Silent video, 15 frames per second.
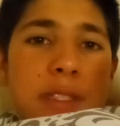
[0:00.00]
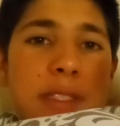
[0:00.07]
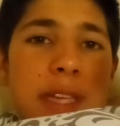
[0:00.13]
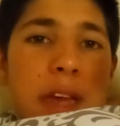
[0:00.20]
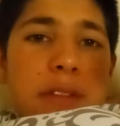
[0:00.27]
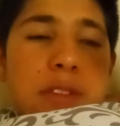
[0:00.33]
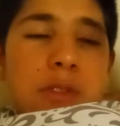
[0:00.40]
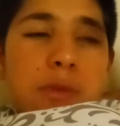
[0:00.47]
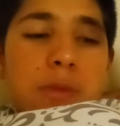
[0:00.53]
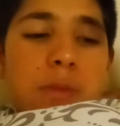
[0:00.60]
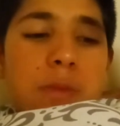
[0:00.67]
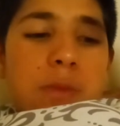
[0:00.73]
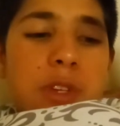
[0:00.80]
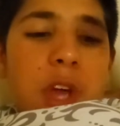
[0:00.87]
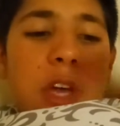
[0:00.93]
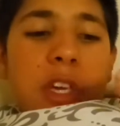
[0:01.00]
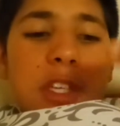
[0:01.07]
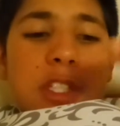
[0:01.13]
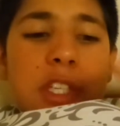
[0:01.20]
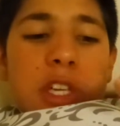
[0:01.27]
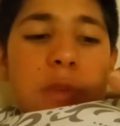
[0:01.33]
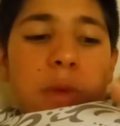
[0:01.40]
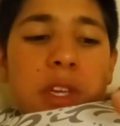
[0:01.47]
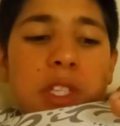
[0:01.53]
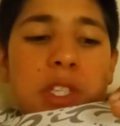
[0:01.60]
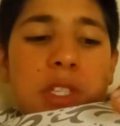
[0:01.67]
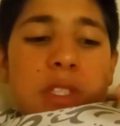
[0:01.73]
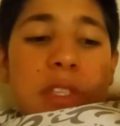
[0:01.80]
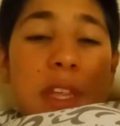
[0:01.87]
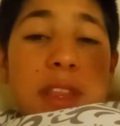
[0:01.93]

it down to younger generations,